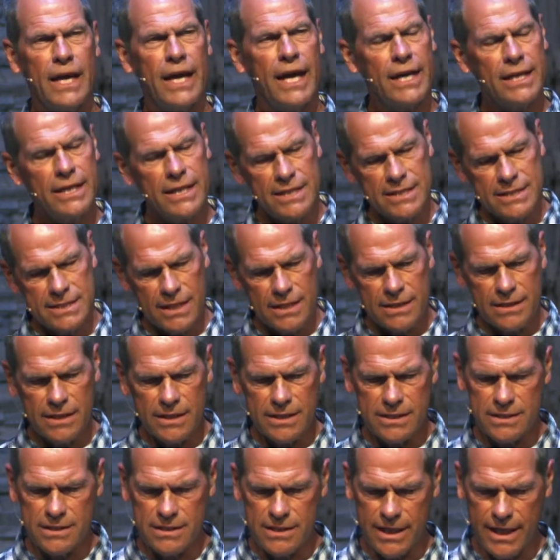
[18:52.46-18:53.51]
And he said
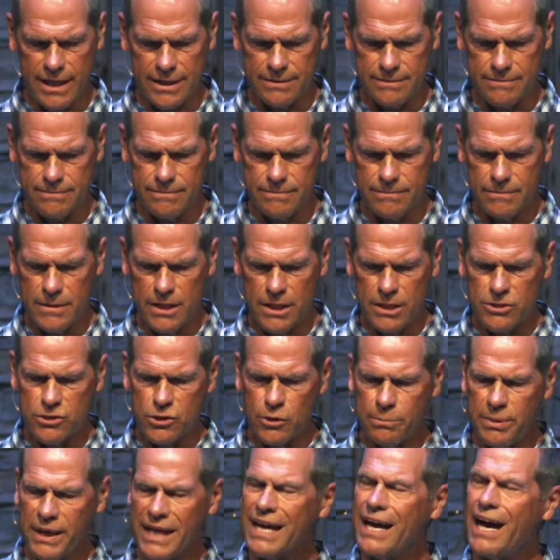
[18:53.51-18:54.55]
this then,
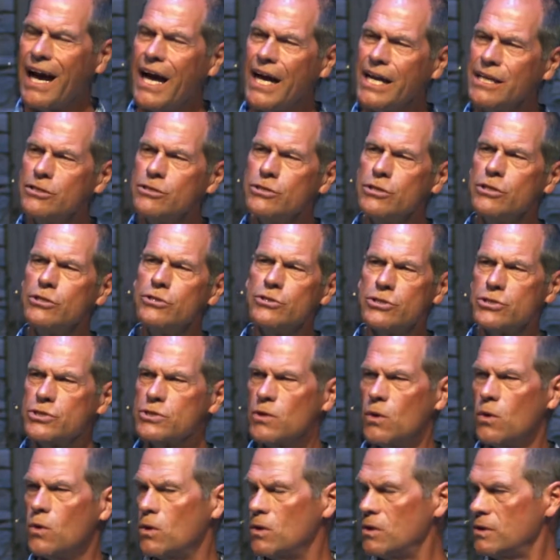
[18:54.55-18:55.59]
so be kind to your
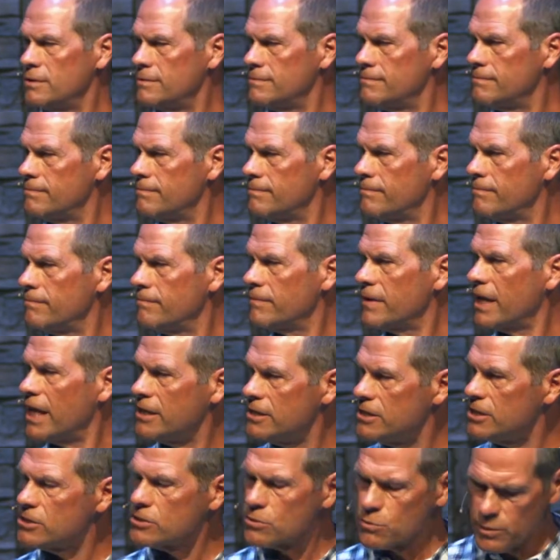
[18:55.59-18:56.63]
soul
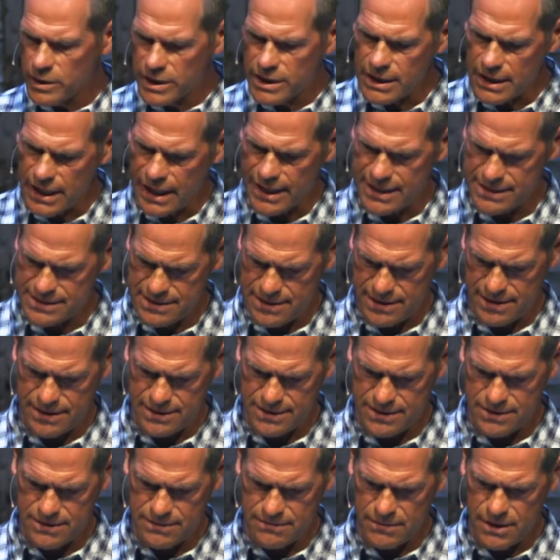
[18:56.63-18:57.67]
and just realize
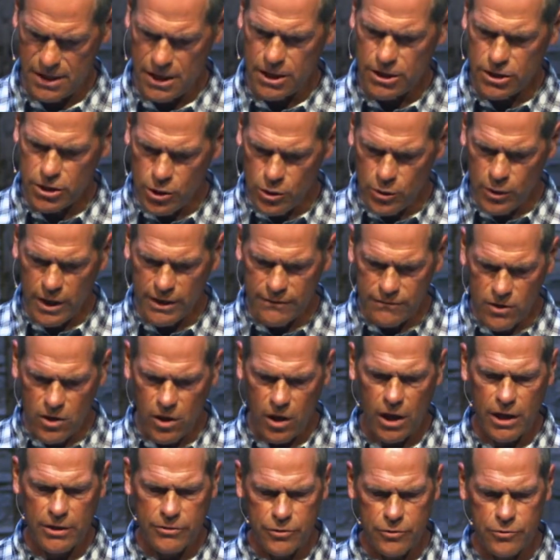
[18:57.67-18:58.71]
this. You have
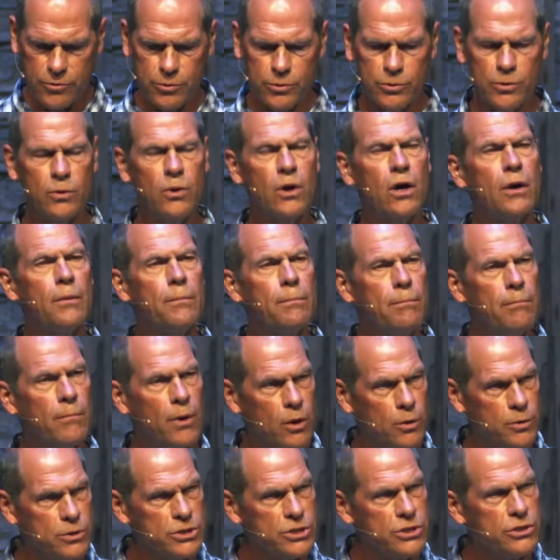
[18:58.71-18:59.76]
gone through
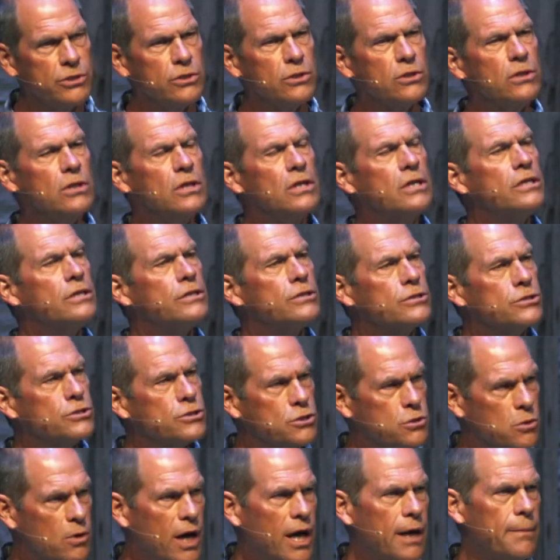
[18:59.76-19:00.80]
emotional
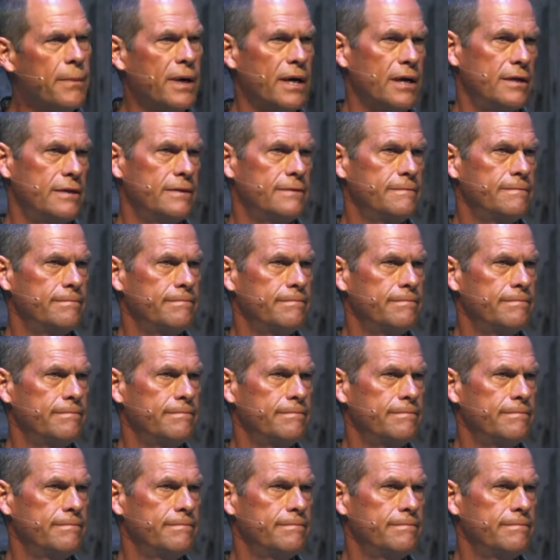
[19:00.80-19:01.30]
trauma.